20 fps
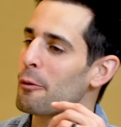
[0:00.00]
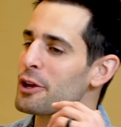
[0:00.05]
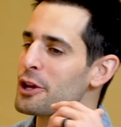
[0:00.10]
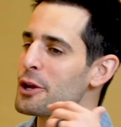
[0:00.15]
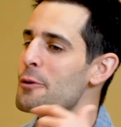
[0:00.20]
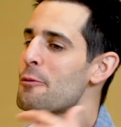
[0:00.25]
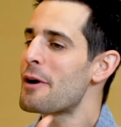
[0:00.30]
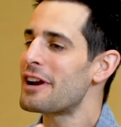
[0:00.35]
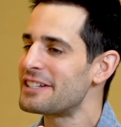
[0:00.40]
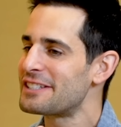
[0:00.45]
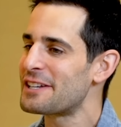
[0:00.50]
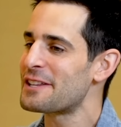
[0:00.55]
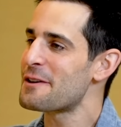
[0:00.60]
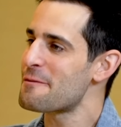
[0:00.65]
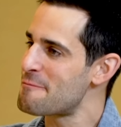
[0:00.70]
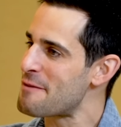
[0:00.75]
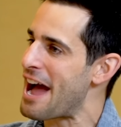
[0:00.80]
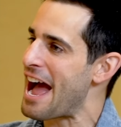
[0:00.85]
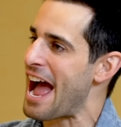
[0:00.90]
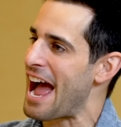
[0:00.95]
when you went to the
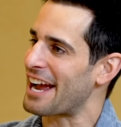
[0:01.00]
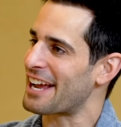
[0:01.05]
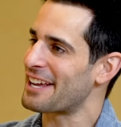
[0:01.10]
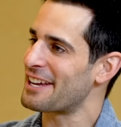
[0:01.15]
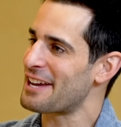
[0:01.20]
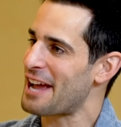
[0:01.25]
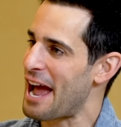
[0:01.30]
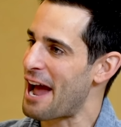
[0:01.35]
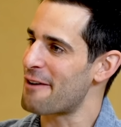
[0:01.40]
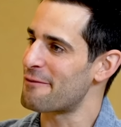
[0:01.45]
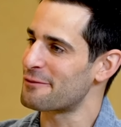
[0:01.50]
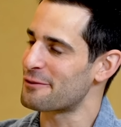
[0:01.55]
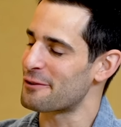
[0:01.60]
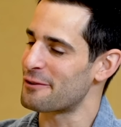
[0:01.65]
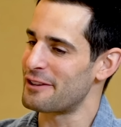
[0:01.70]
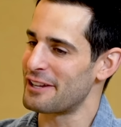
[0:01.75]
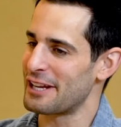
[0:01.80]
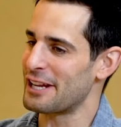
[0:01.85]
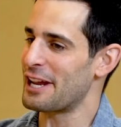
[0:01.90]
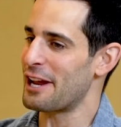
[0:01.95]
back after
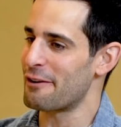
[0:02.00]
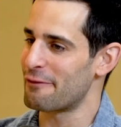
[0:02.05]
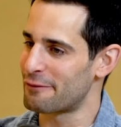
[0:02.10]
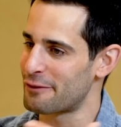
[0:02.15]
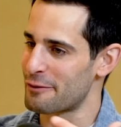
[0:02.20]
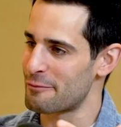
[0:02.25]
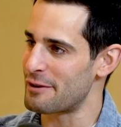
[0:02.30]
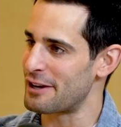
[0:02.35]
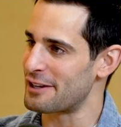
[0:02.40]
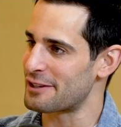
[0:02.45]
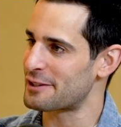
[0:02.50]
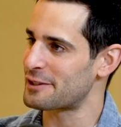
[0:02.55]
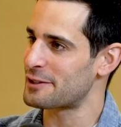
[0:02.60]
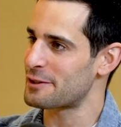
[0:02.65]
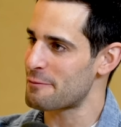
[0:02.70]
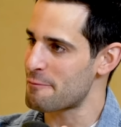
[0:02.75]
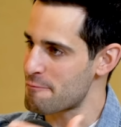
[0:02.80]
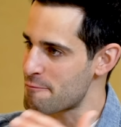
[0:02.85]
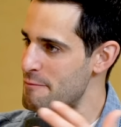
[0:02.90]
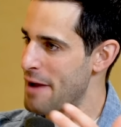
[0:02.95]
the infamous
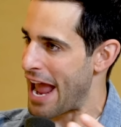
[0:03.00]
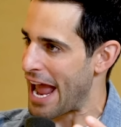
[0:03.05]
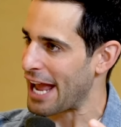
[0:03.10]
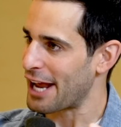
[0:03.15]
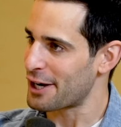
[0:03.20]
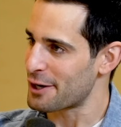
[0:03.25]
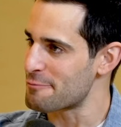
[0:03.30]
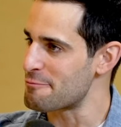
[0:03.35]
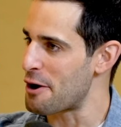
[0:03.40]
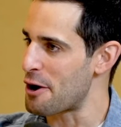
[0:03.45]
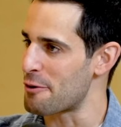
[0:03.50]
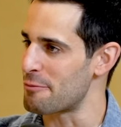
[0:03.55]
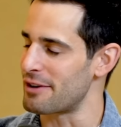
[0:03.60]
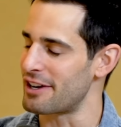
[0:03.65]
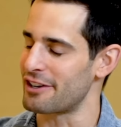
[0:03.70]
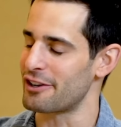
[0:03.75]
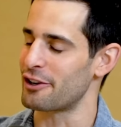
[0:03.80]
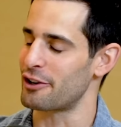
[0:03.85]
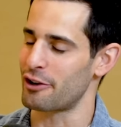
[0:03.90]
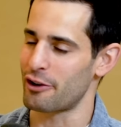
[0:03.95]
man
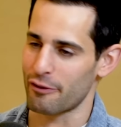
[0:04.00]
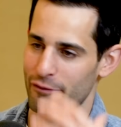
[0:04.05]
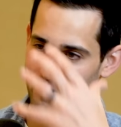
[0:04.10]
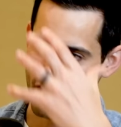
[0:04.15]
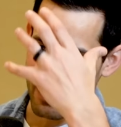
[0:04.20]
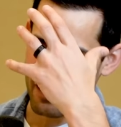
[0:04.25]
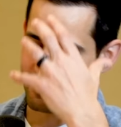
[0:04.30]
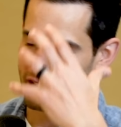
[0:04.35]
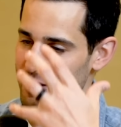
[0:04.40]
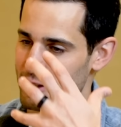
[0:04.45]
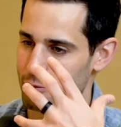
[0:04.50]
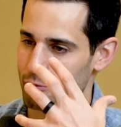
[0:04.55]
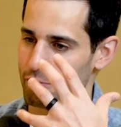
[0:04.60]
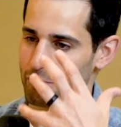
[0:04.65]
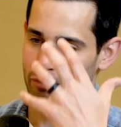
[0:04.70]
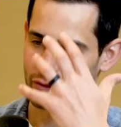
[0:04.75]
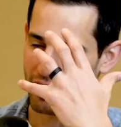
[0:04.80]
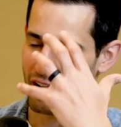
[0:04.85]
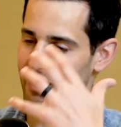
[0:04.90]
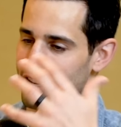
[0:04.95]
moment, yeah. your face is
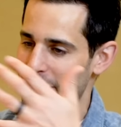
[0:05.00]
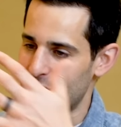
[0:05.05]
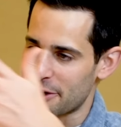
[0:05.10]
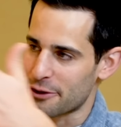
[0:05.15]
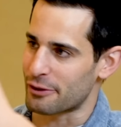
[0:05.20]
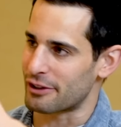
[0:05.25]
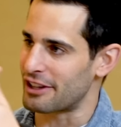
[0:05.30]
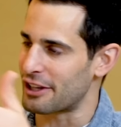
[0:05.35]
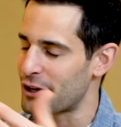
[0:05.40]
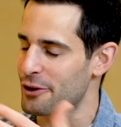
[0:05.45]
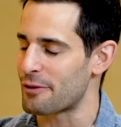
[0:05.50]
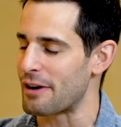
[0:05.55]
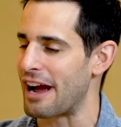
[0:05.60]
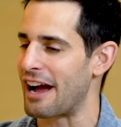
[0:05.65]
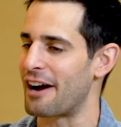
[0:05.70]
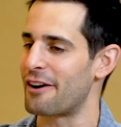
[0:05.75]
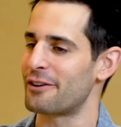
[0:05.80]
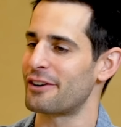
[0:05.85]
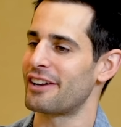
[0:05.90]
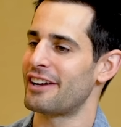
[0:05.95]
bloody, you're in the
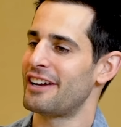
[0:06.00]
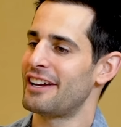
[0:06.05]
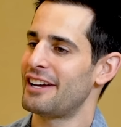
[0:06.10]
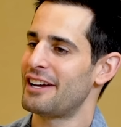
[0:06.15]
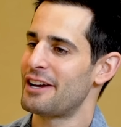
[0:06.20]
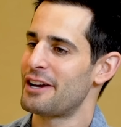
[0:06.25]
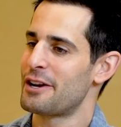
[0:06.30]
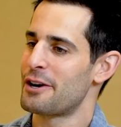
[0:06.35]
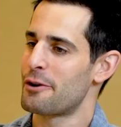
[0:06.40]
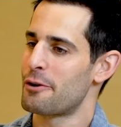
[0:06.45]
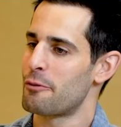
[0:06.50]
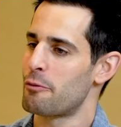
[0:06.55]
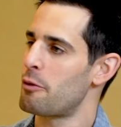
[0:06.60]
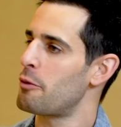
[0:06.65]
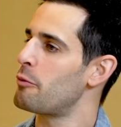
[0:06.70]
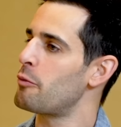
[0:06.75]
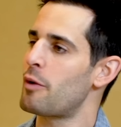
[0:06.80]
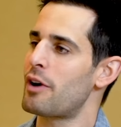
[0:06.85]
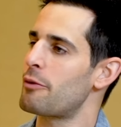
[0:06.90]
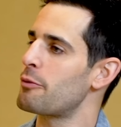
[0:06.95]
crowd.
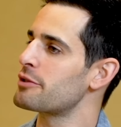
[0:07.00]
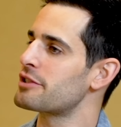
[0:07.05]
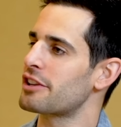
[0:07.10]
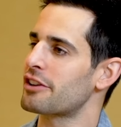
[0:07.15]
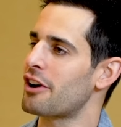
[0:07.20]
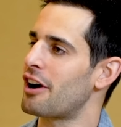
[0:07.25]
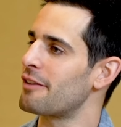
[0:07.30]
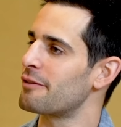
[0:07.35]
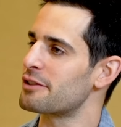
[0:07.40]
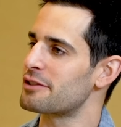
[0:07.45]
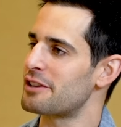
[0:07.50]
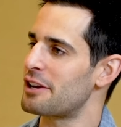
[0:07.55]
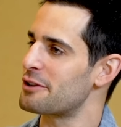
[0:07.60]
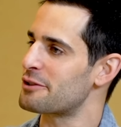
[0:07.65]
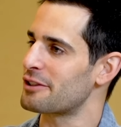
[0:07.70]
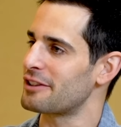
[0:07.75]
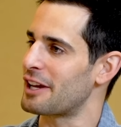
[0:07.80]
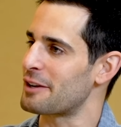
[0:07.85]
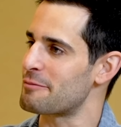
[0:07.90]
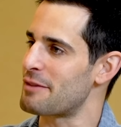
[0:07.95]
Well, what was the
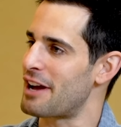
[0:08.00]
conversation like